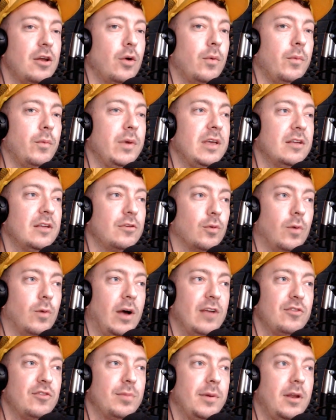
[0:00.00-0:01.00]
know when we get to
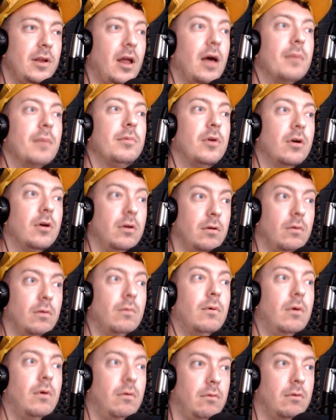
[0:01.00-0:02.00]
Watchmen, I'm going to
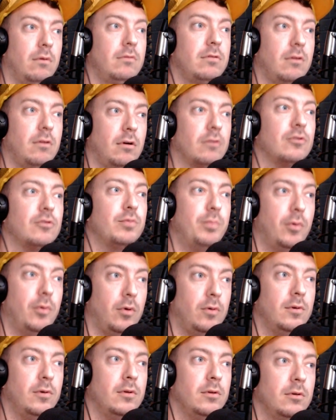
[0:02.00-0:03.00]
want to talk
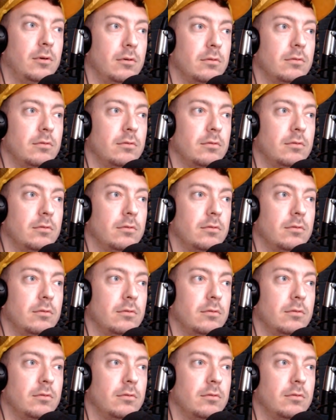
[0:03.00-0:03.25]
spoilers.